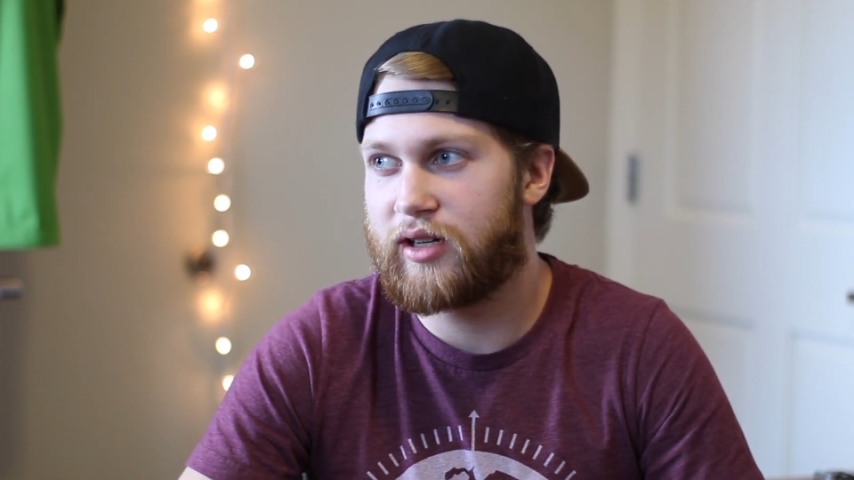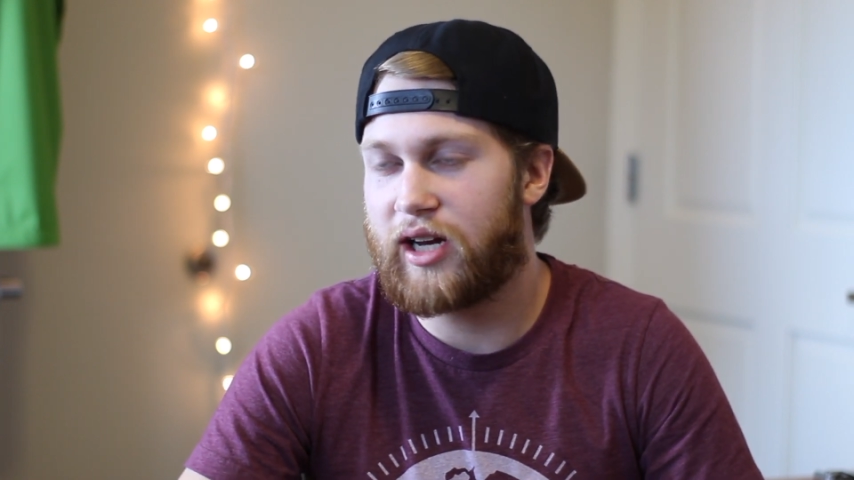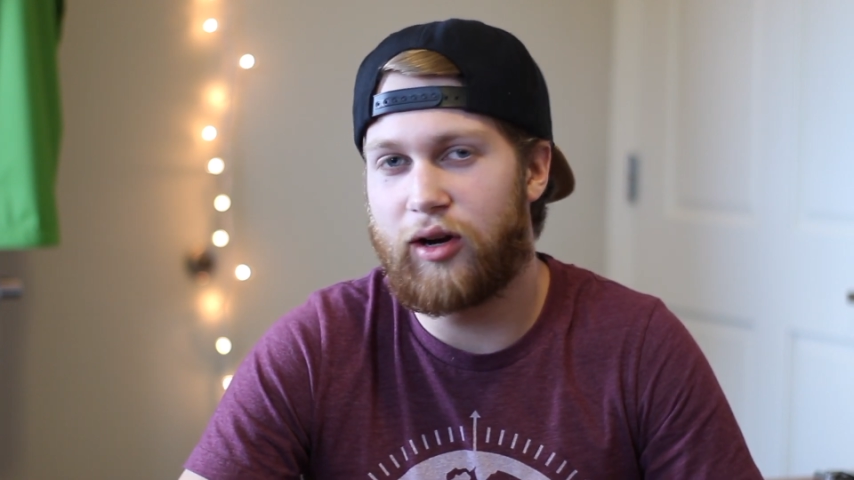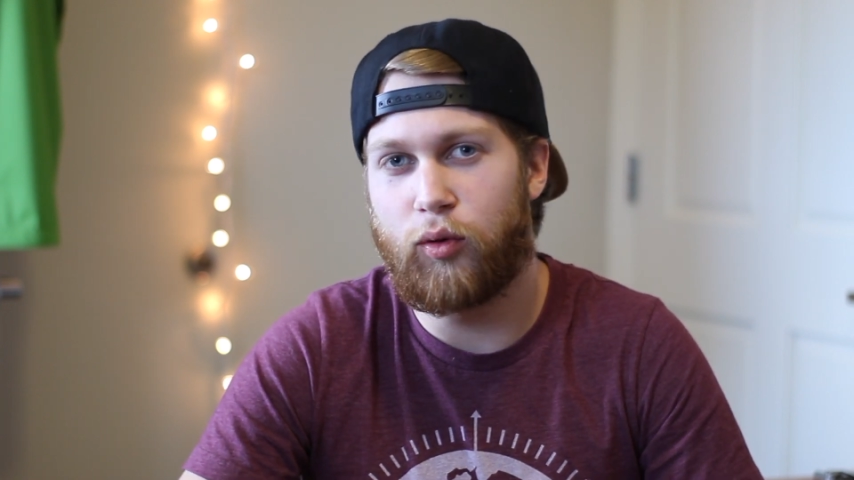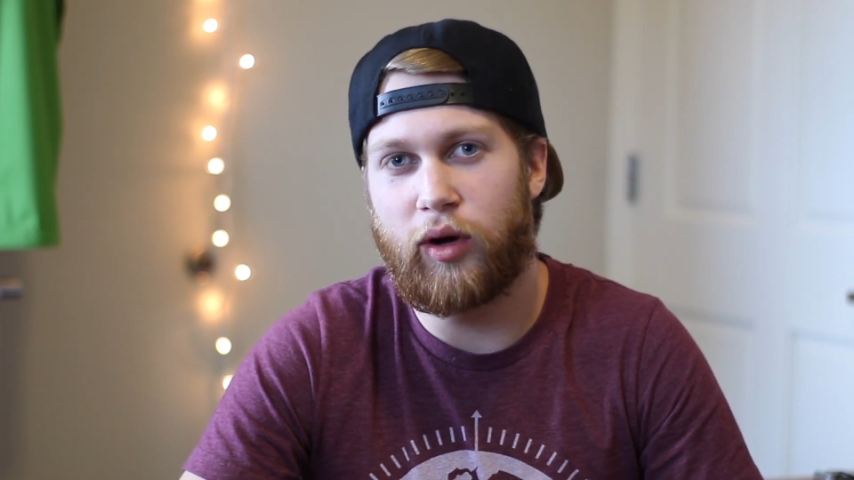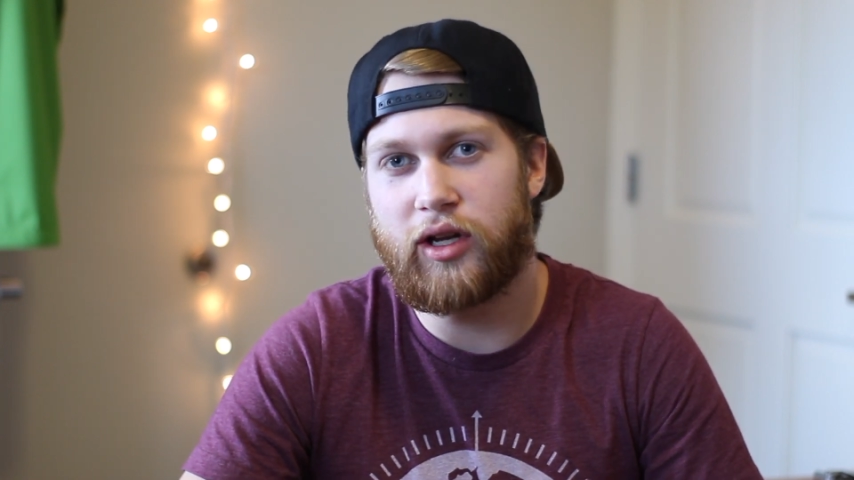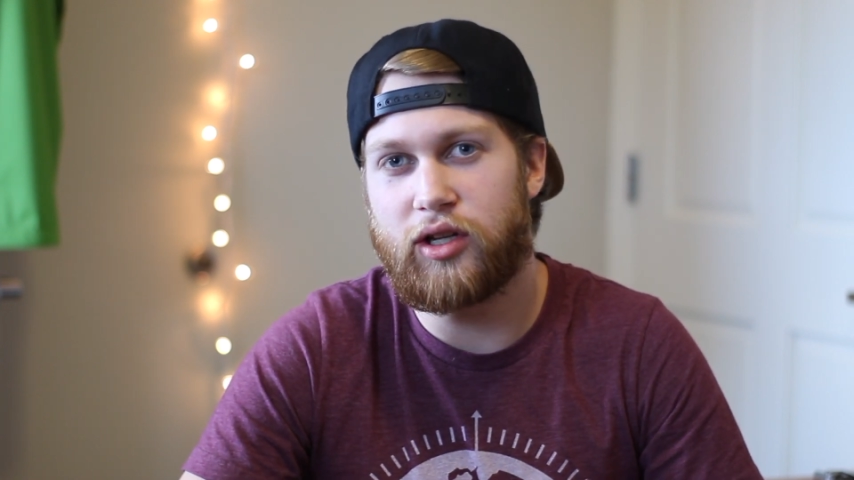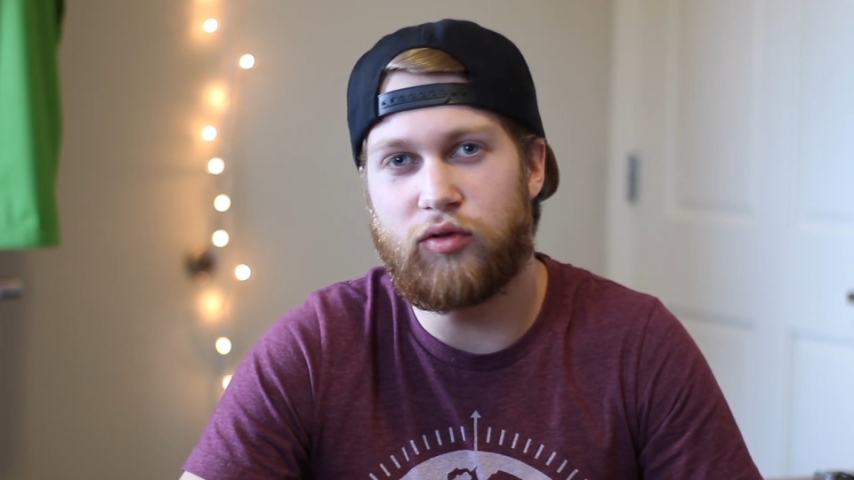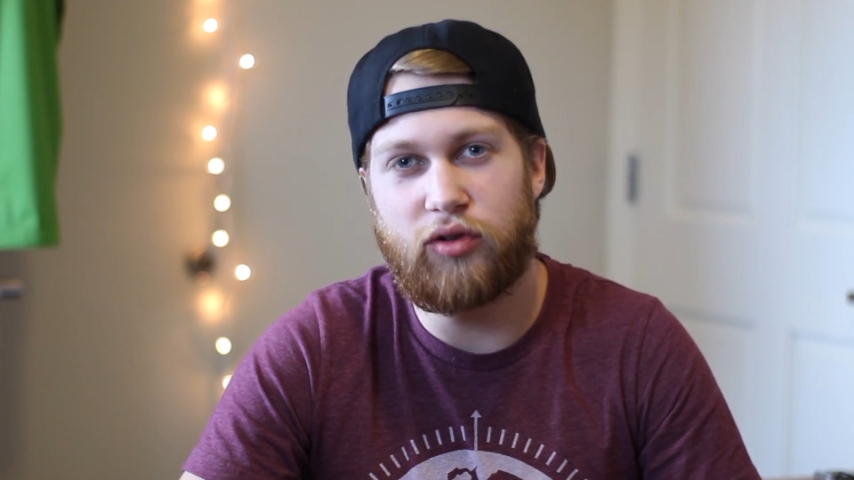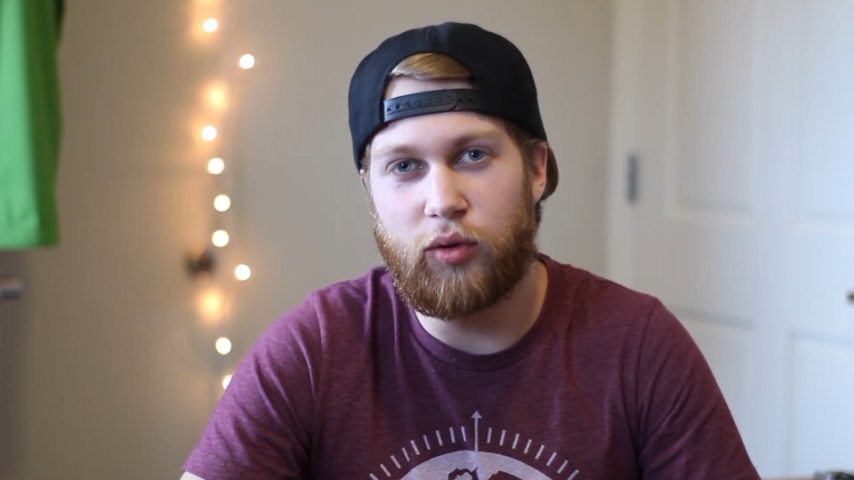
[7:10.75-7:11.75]
kind of what
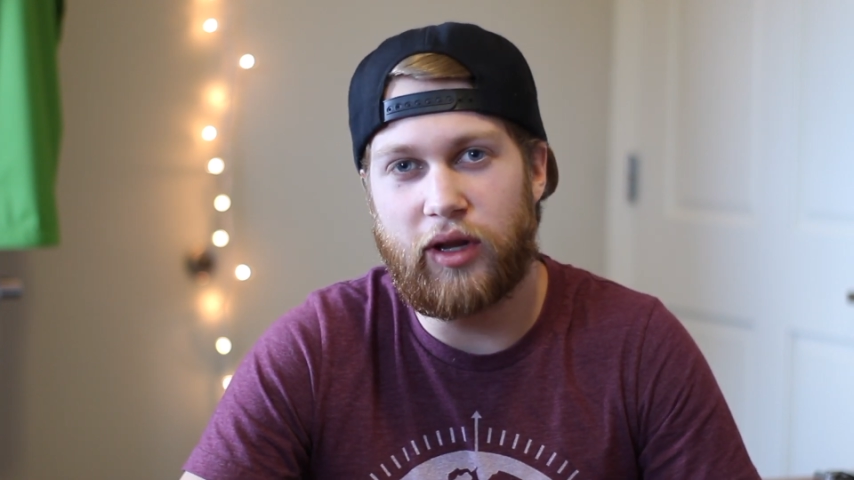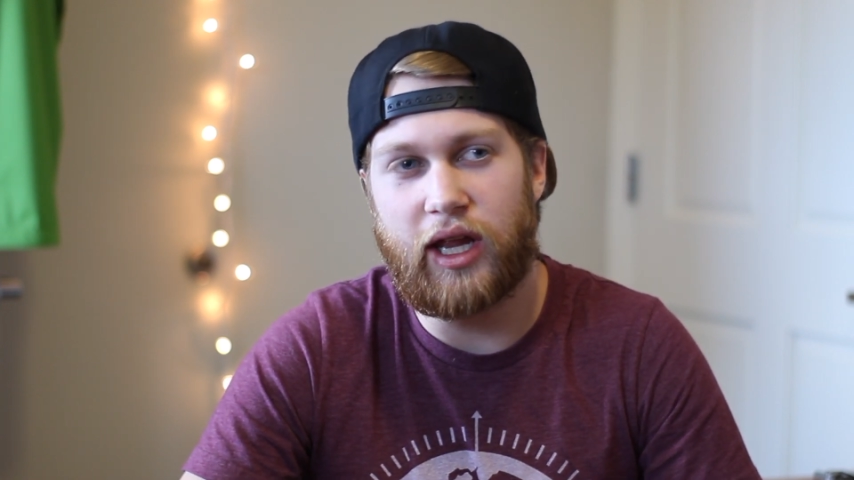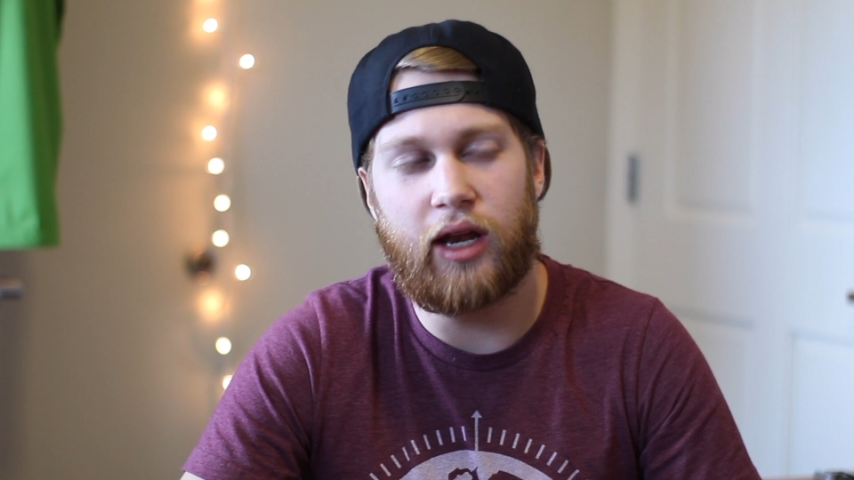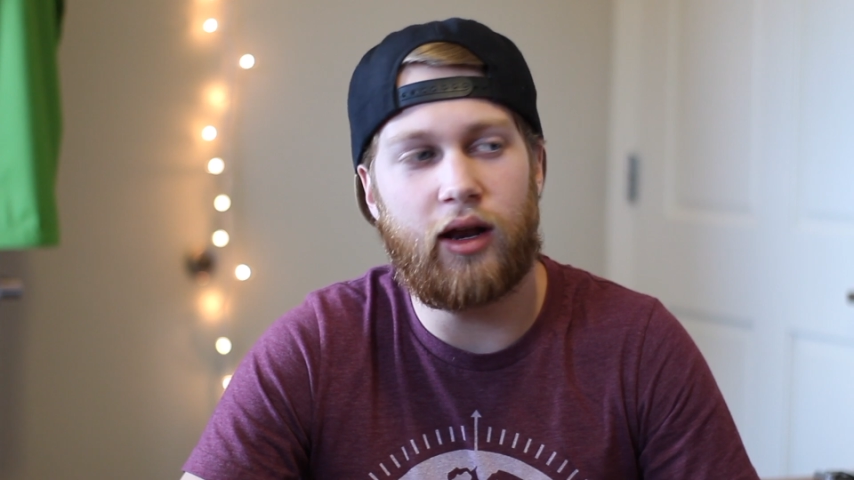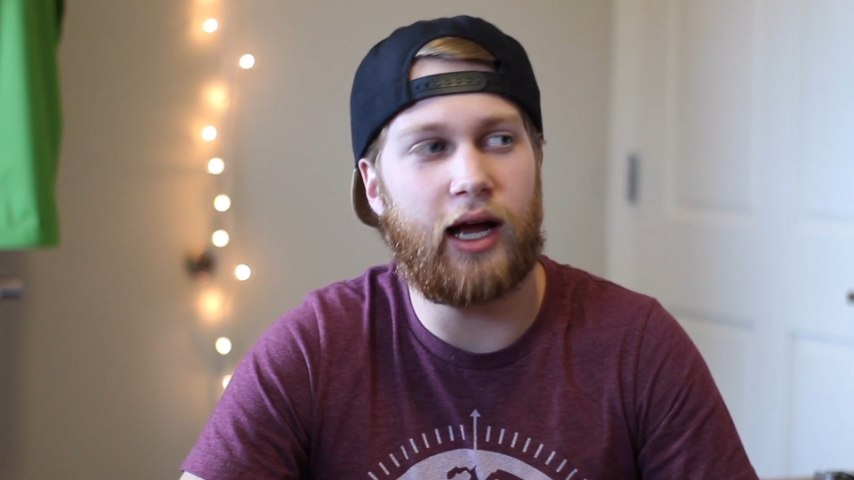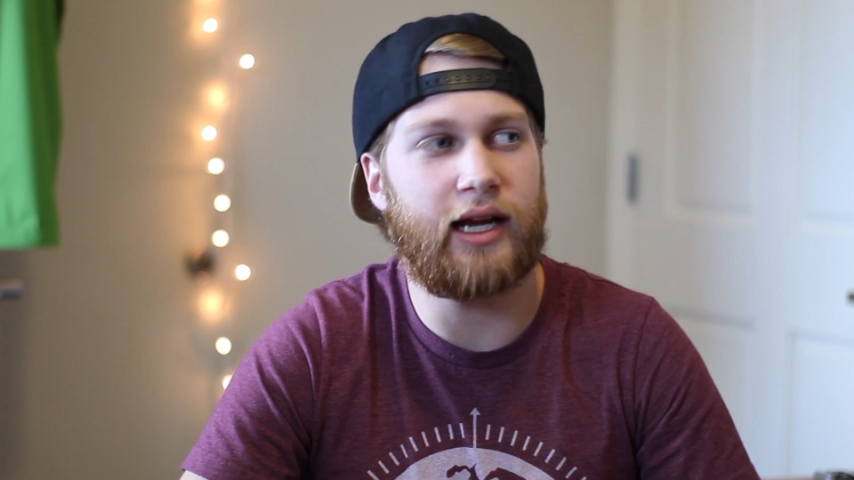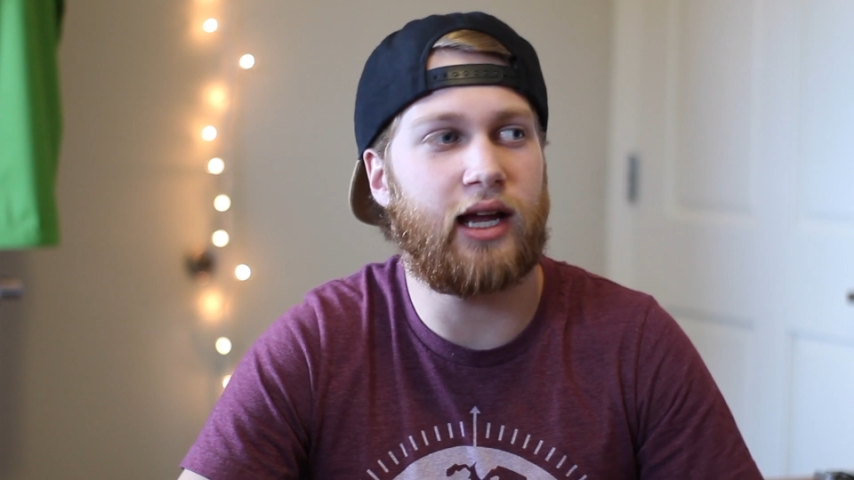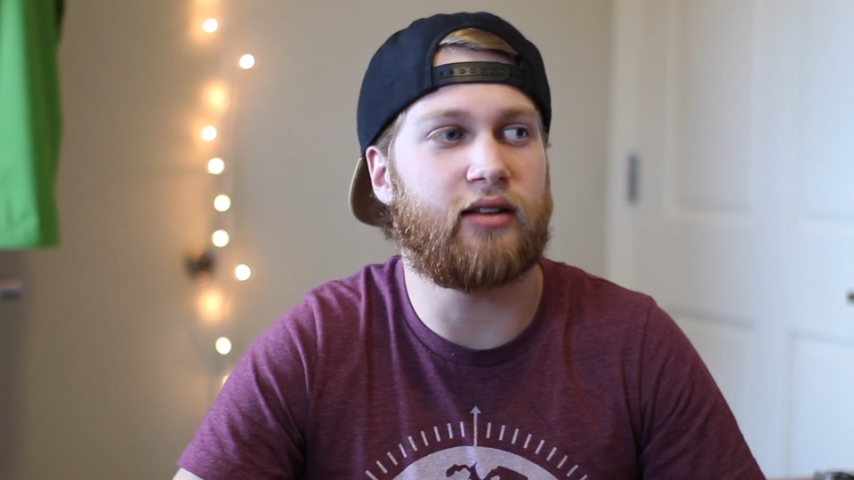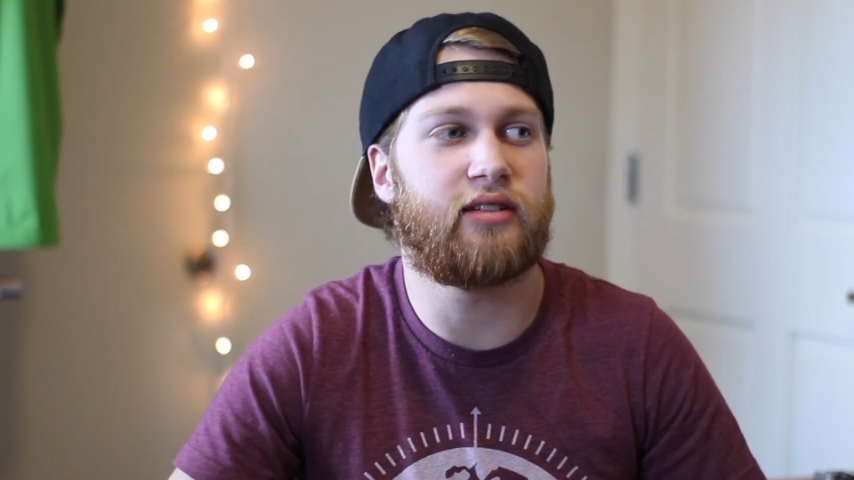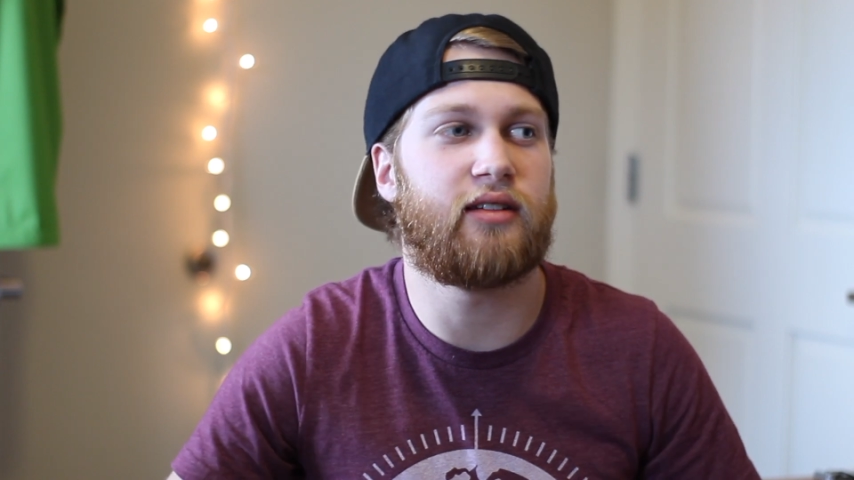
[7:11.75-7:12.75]
you do with it, I
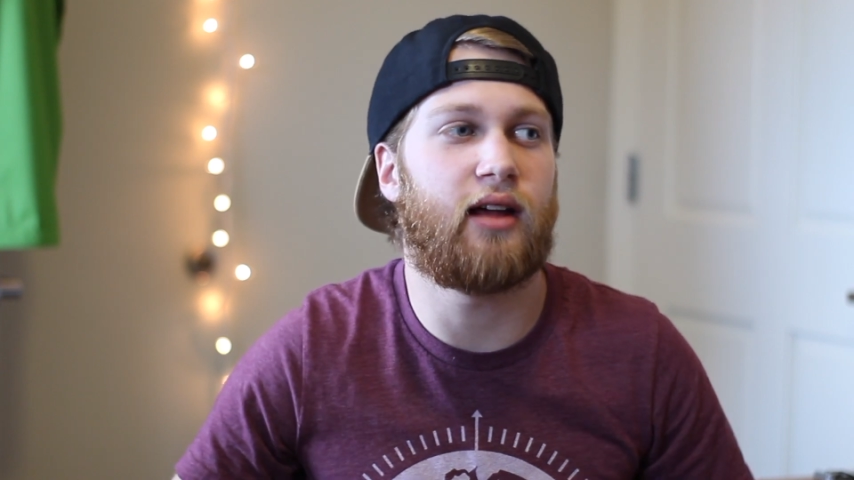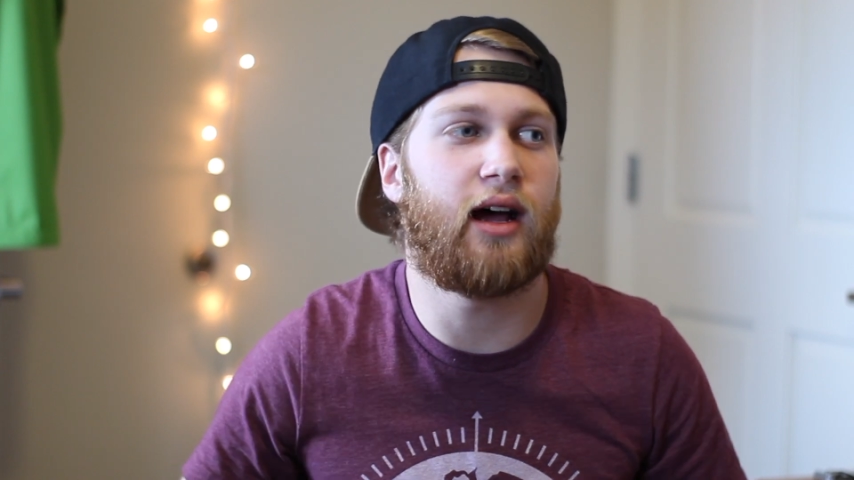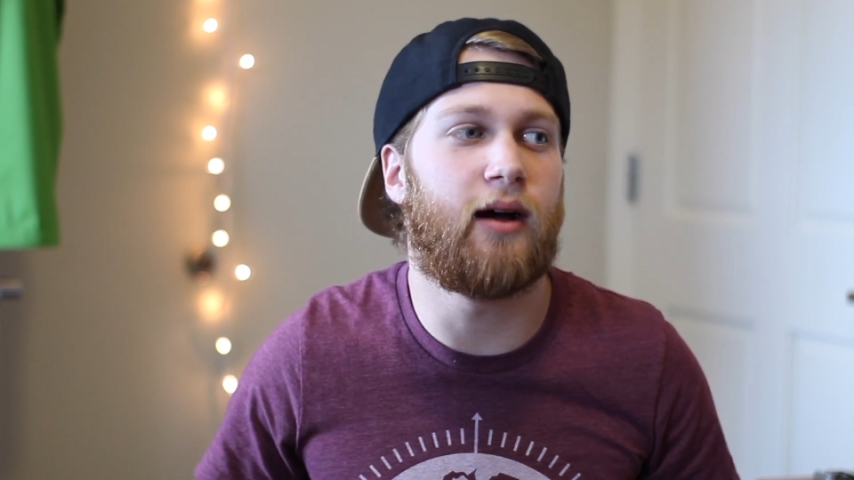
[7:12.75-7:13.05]
guess.